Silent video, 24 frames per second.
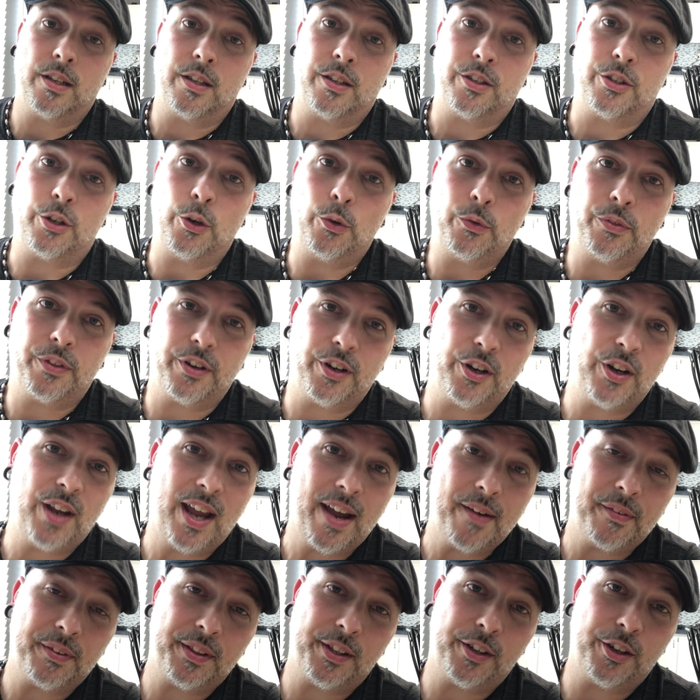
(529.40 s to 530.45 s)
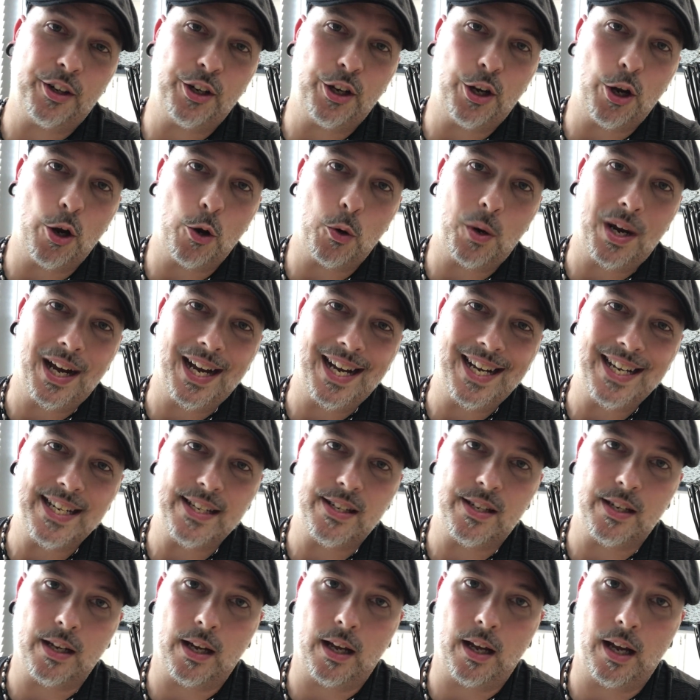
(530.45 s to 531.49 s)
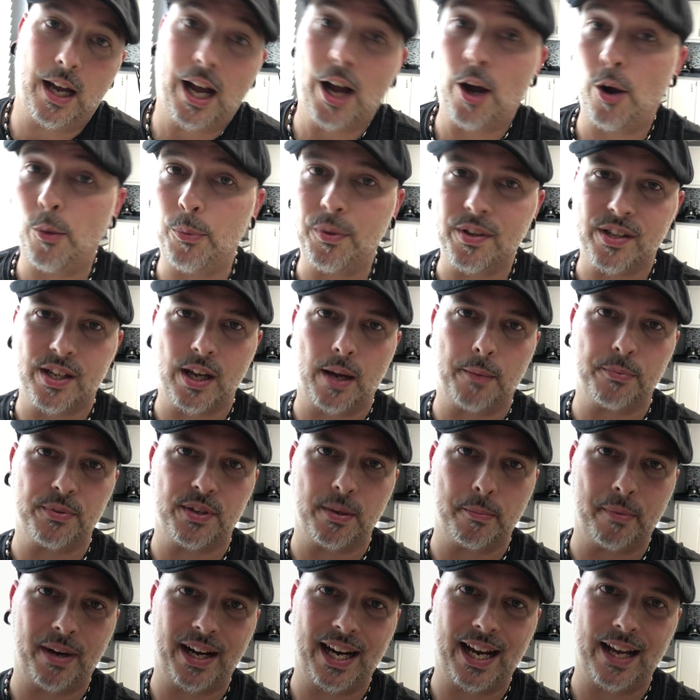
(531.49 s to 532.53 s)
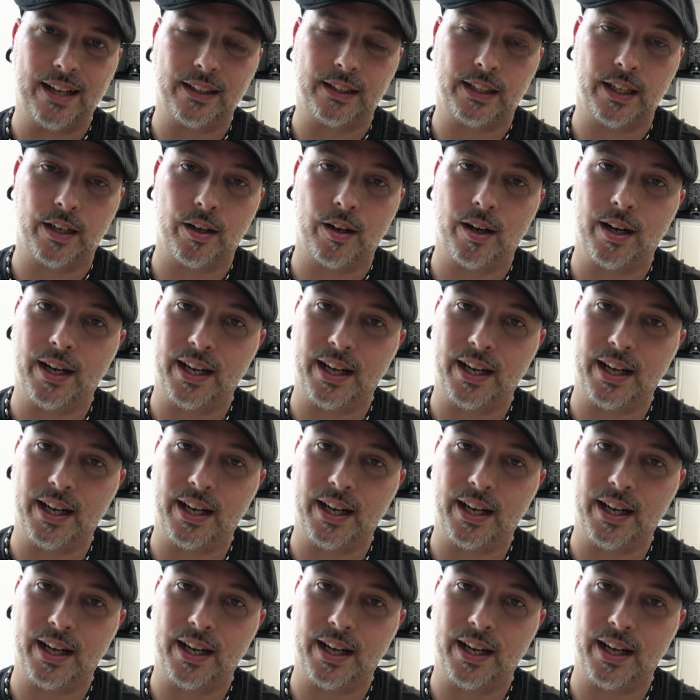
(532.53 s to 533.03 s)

So there you have it. There you go, guys. Uh, I hope this helped somebody out there.